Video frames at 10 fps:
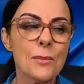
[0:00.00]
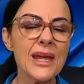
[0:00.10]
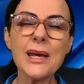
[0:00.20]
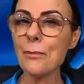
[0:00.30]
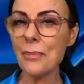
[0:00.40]

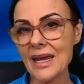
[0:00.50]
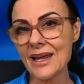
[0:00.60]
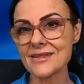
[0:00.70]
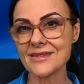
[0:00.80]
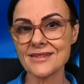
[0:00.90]
Being at
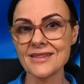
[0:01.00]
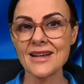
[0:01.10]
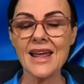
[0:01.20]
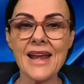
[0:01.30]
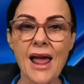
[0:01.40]
peace
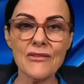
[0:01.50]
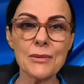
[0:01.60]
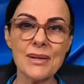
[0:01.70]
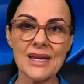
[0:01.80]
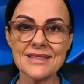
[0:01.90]
and
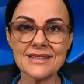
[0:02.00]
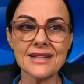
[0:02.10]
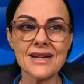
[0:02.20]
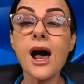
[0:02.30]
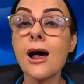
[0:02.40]
having peace
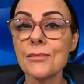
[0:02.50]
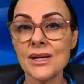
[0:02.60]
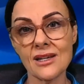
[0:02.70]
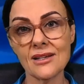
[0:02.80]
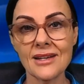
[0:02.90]
and
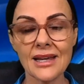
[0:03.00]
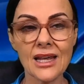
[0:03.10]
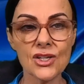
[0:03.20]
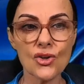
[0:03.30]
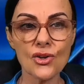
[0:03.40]
harmony
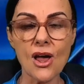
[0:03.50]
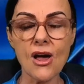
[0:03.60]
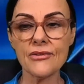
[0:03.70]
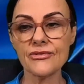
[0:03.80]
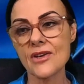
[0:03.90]
in your
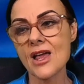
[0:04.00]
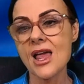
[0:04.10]
life.